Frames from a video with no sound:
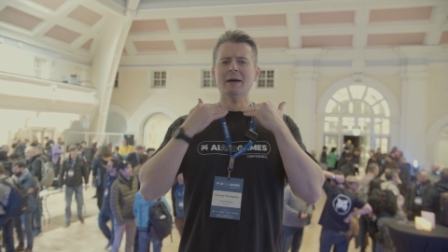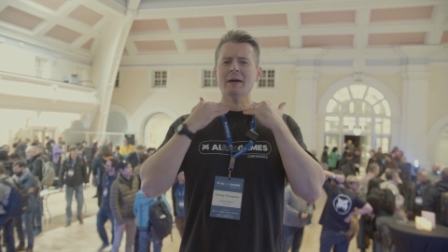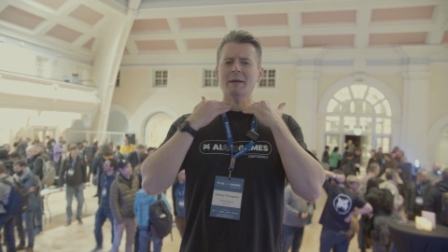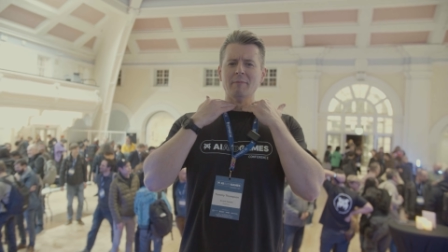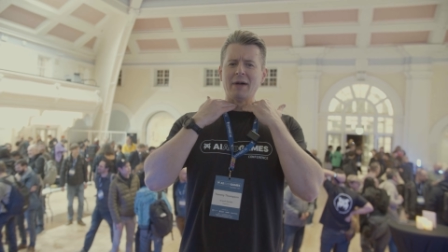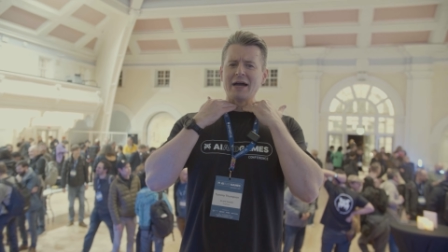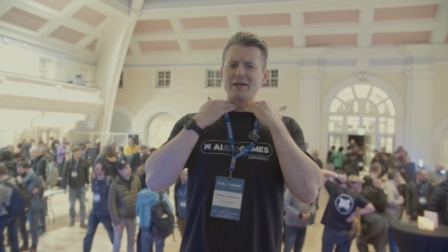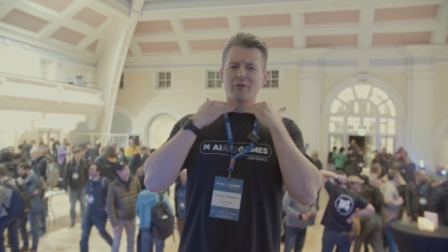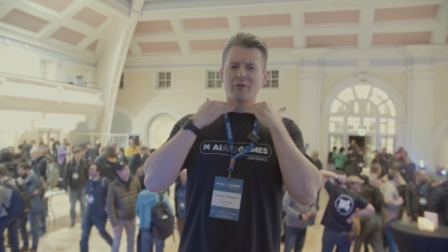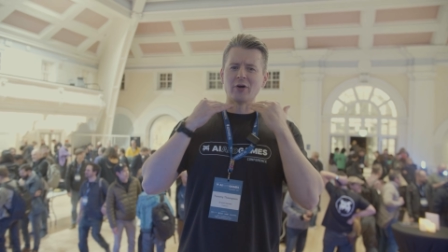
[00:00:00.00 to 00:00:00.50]

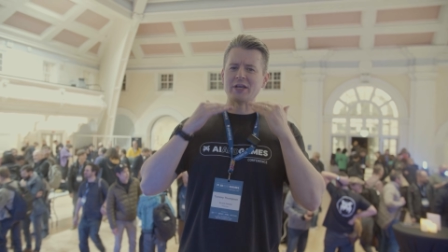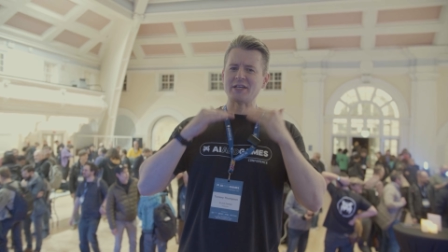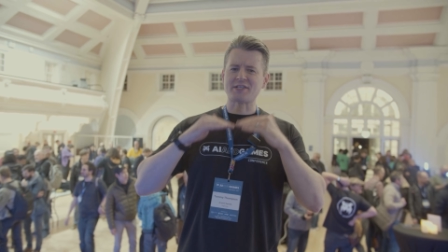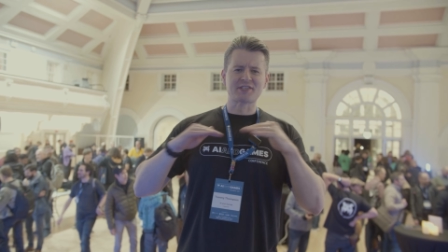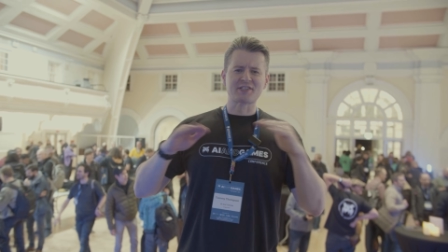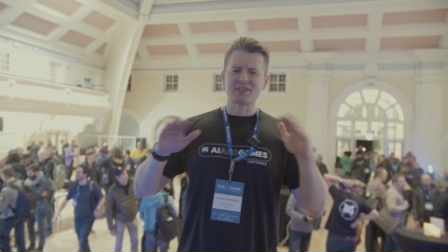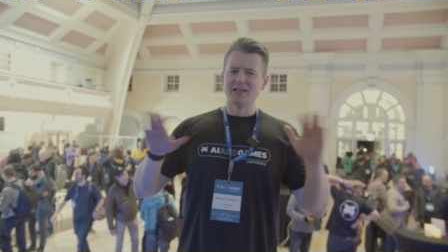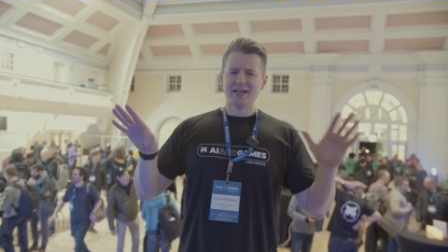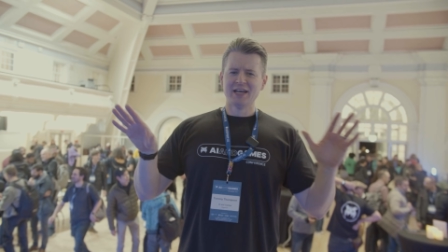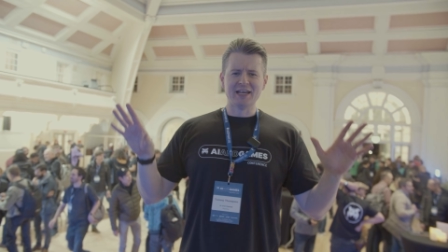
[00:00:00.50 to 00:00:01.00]
My
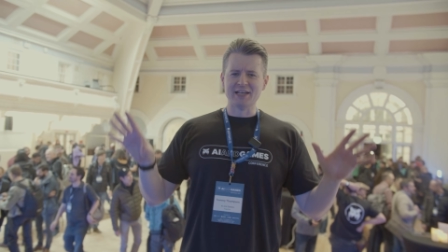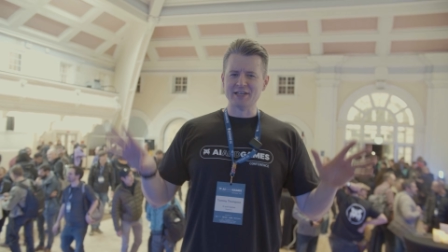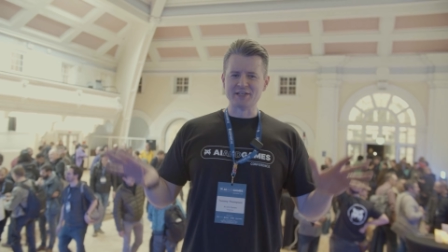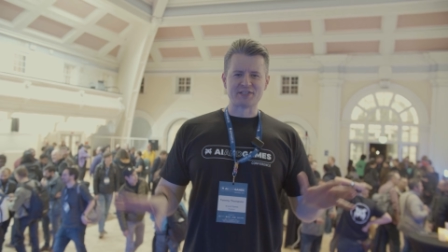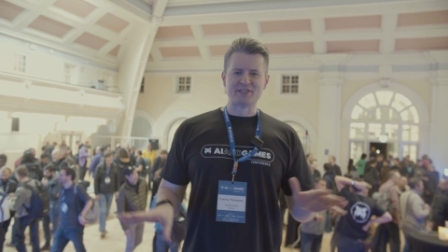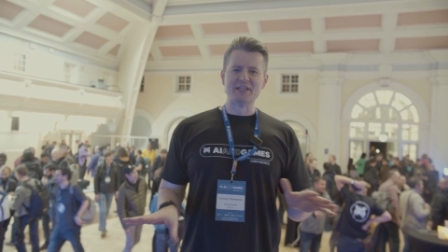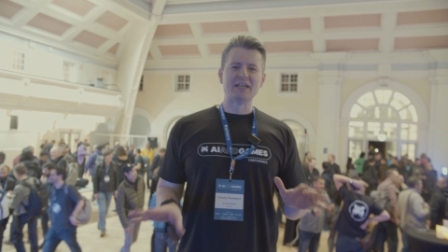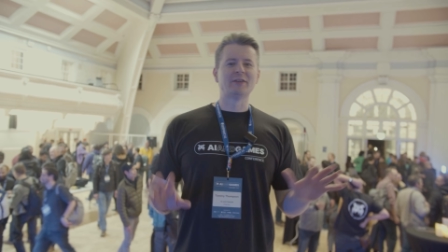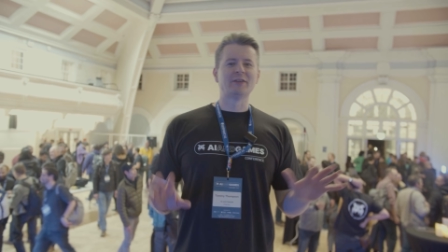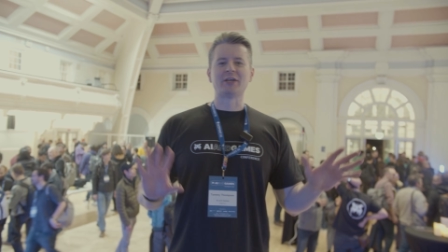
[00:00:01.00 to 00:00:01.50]
voice
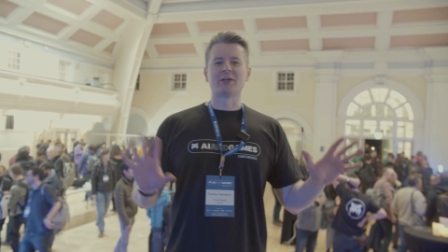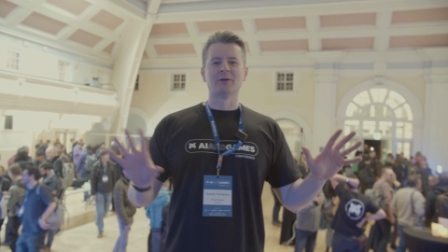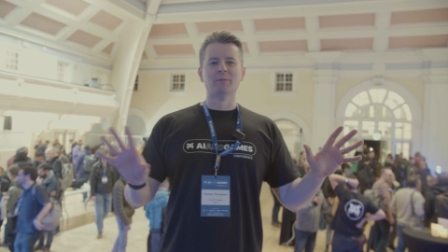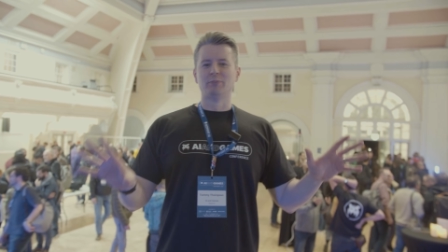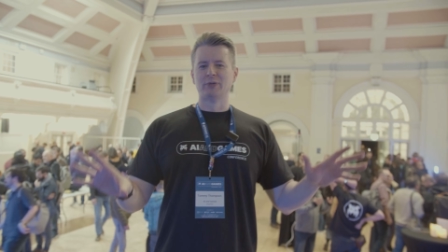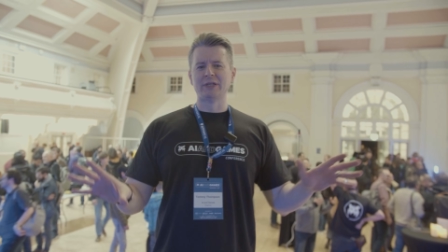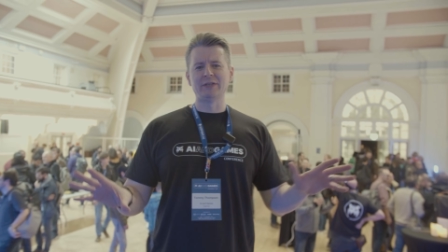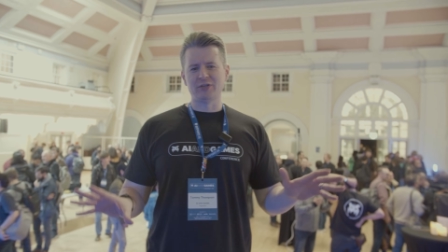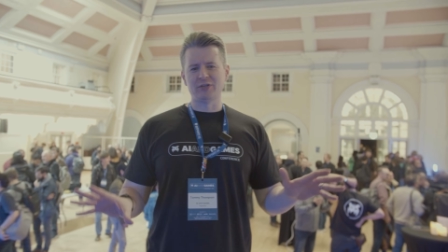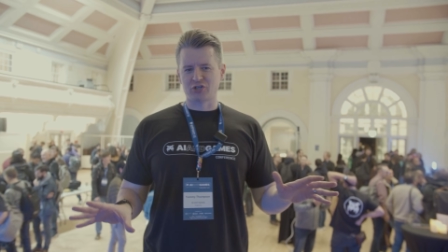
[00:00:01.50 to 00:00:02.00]
is nearly completely